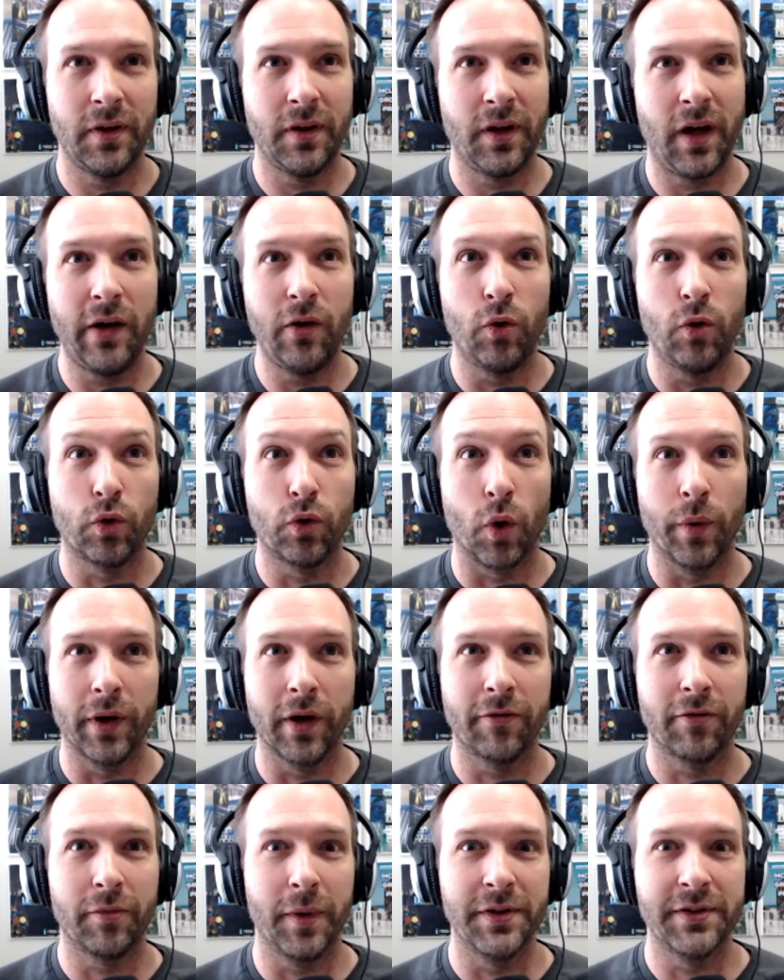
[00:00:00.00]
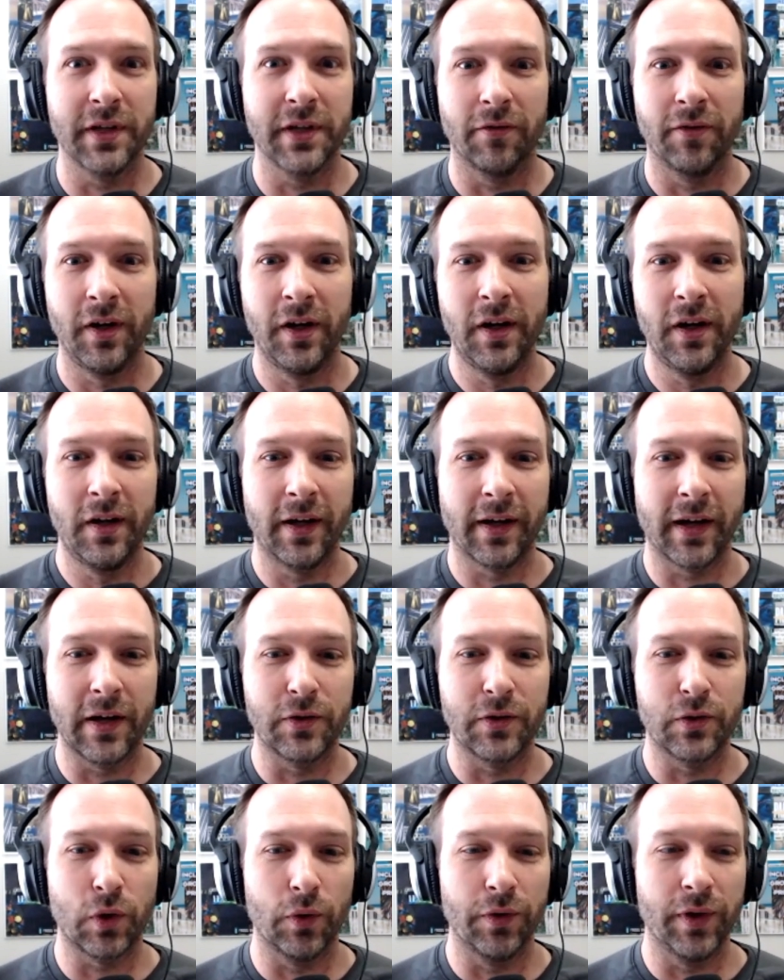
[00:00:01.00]
i know growing up for myself like i
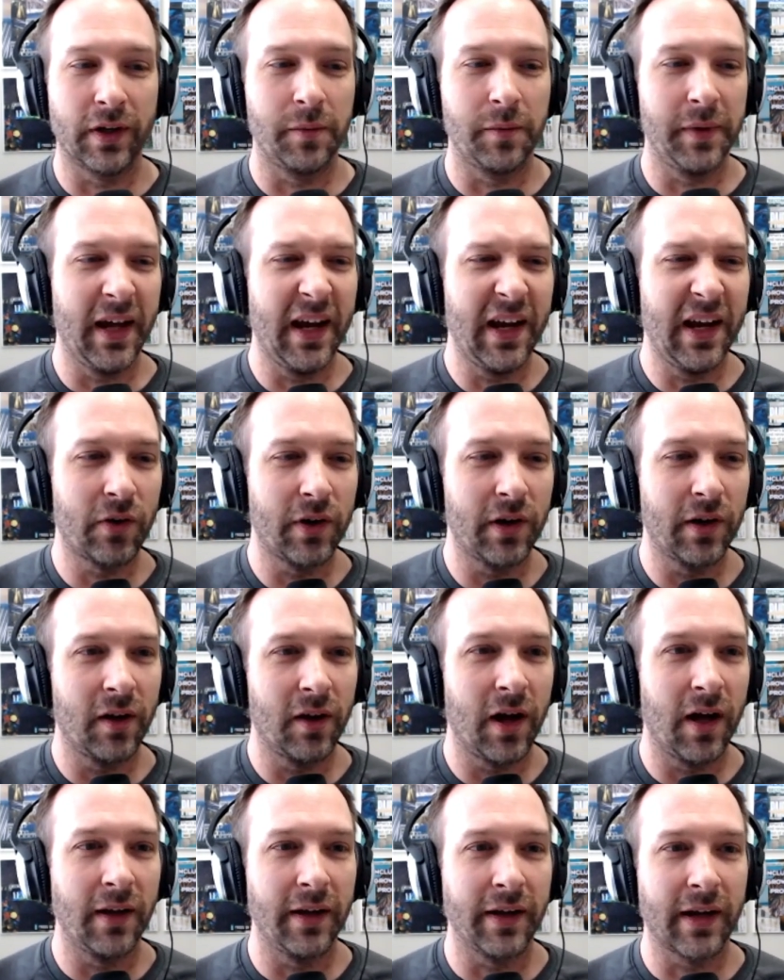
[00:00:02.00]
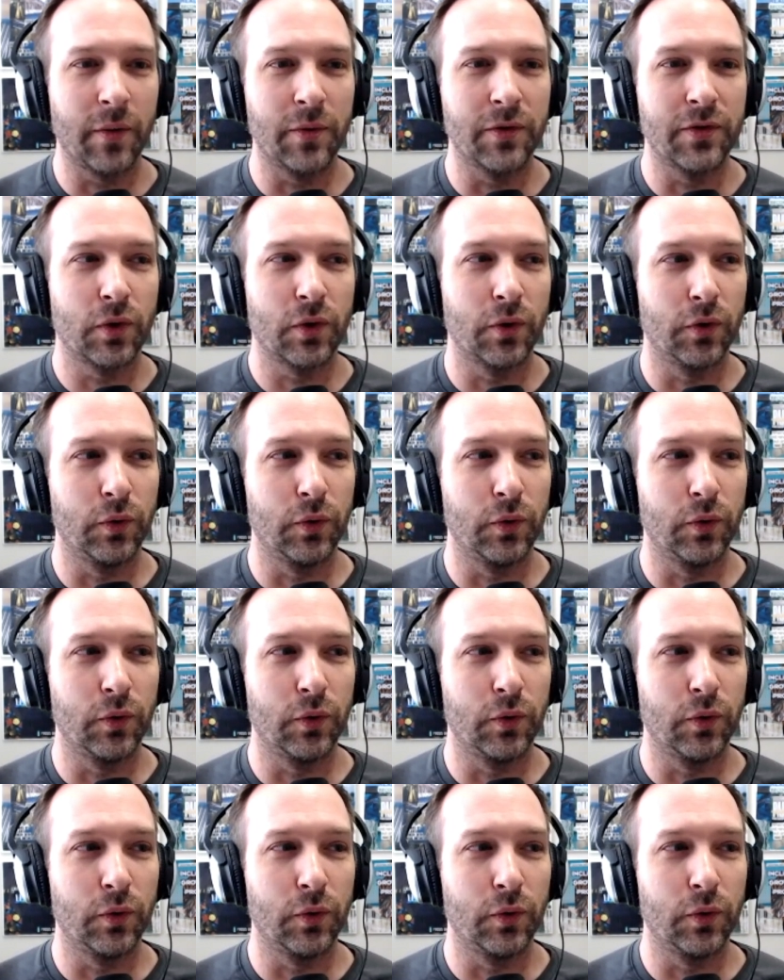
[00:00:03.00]
was told not to be angry a lot like i was told